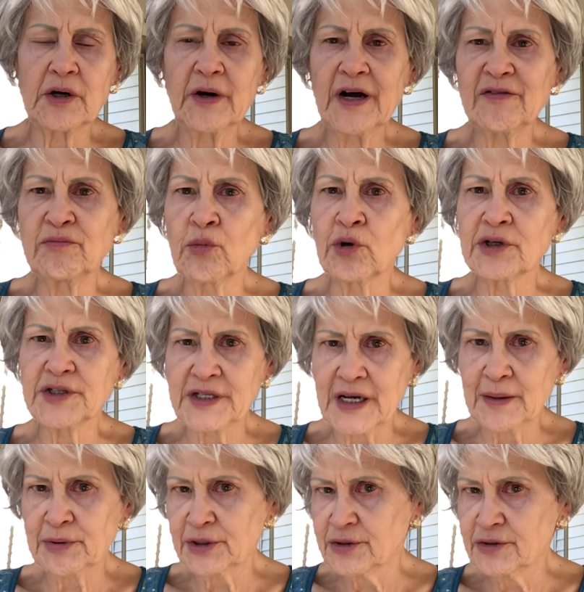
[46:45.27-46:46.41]
and I'll have more
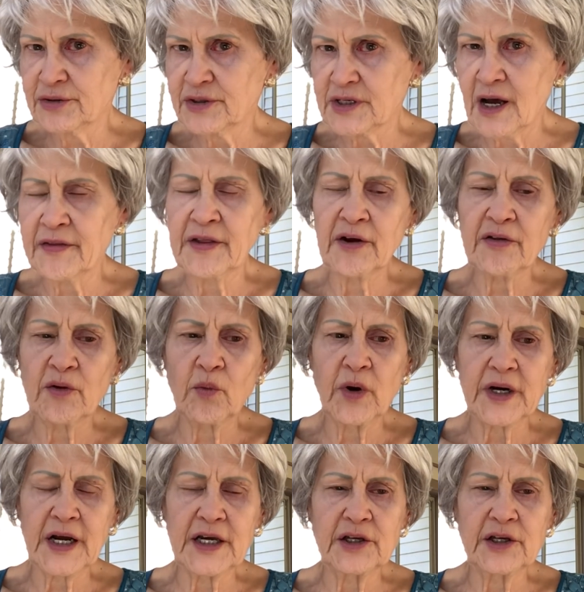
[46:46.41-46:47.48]
samplers on there than what